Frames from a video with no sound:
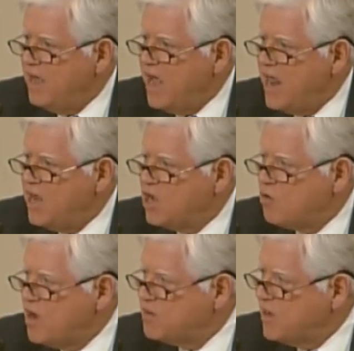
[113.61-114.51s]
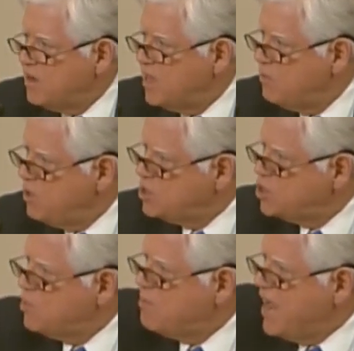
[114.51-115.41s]
And increasingly, we
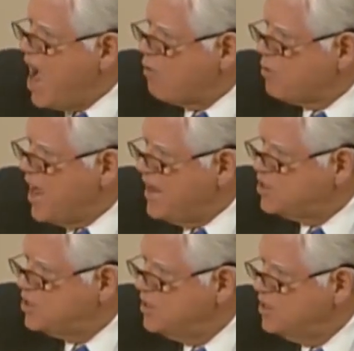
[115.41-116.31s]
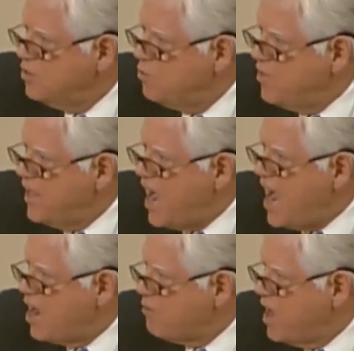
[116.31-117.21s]
should be outraged when the
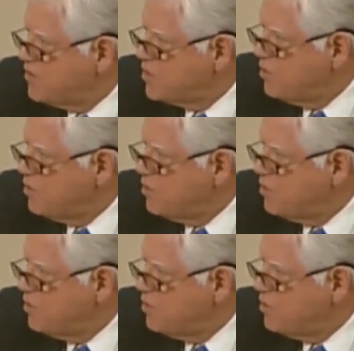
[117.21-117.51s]
IRS